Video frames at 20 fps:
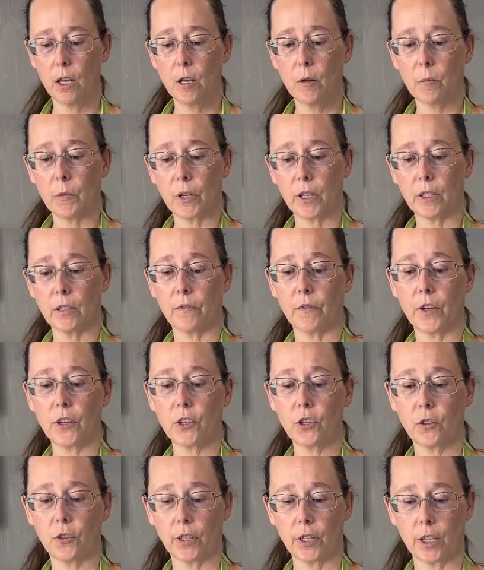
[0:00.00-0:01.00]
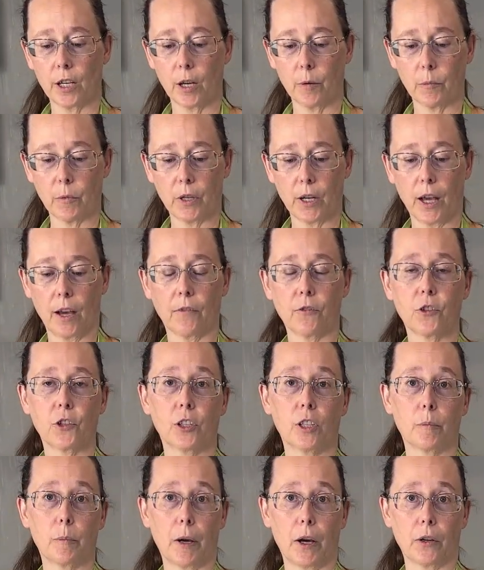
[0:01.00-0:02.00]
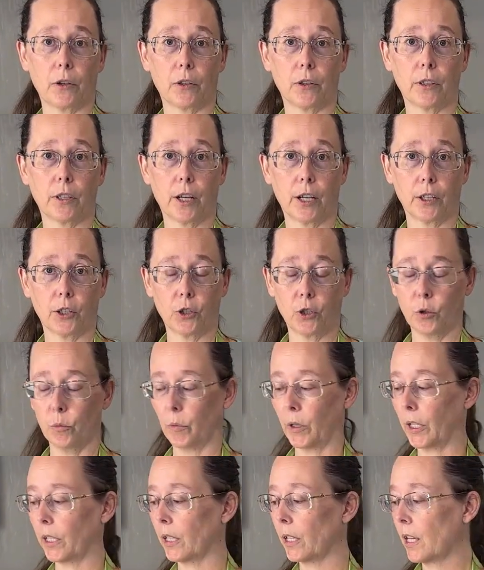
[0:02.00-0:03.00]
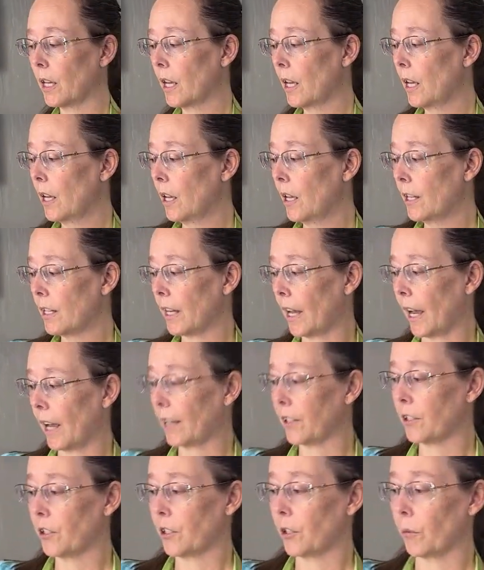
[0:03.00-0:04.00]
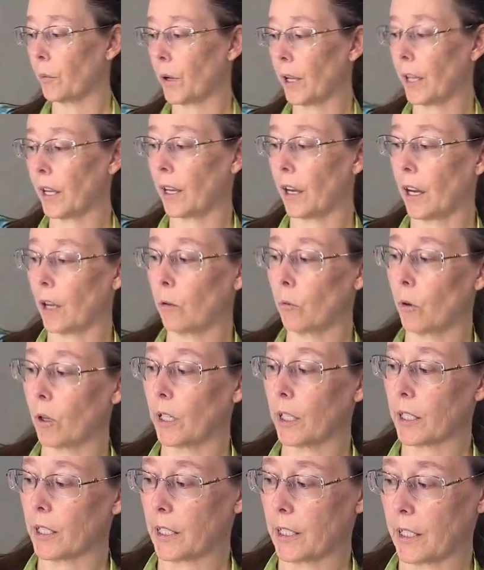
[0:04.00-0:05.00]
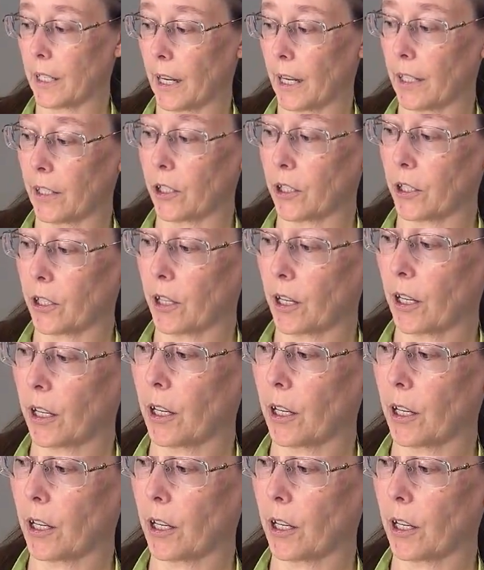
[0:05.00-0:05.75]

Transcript: because eventually I'm going to have chili powder and cumin to add to the way I want it to taste.